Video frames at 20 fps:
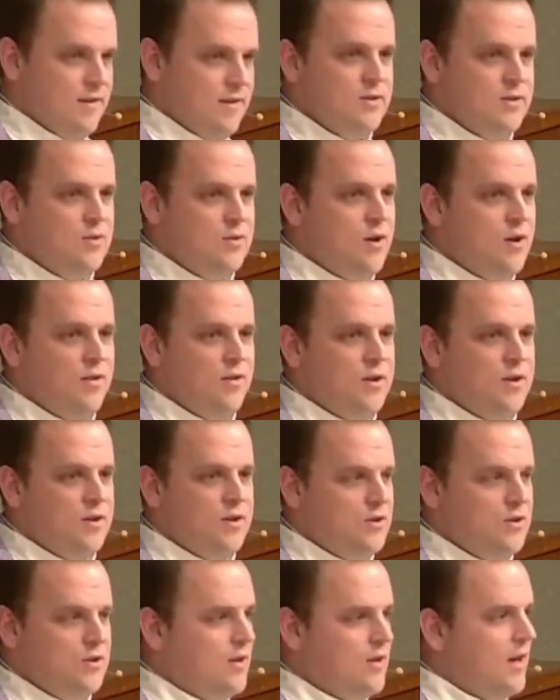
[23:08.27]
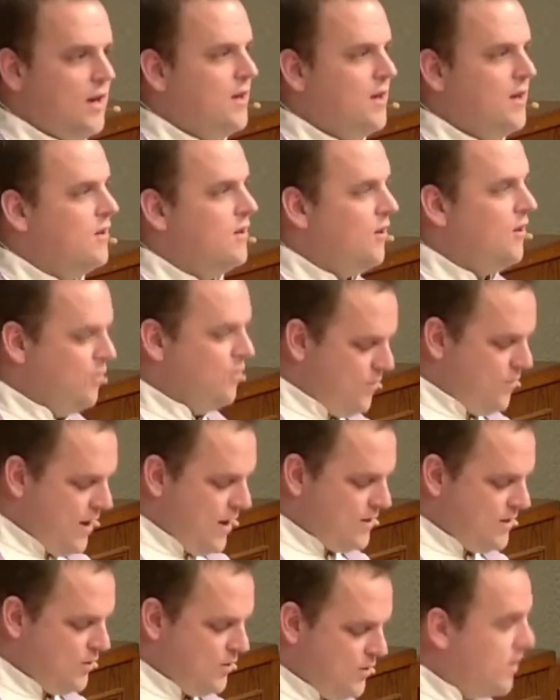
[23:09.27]
Do all the good you can in all the
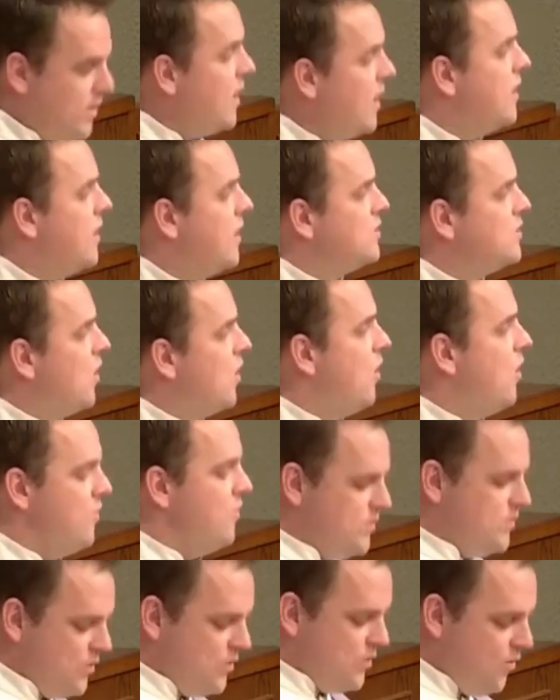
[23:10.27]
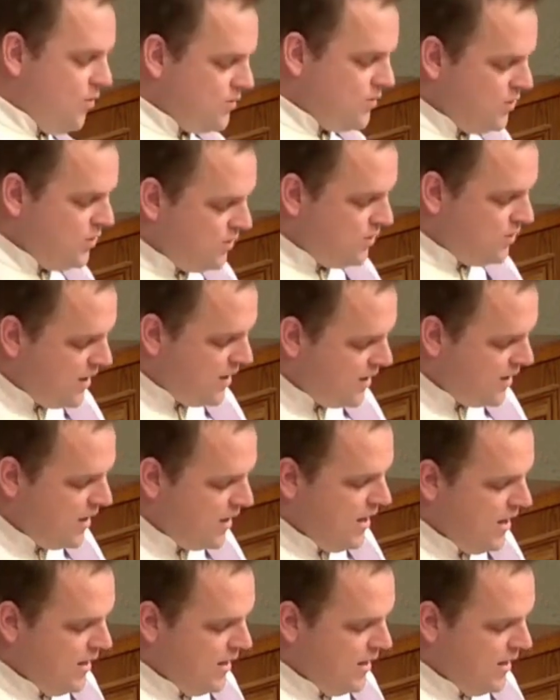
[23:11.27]
ways you can, to all the souls you can,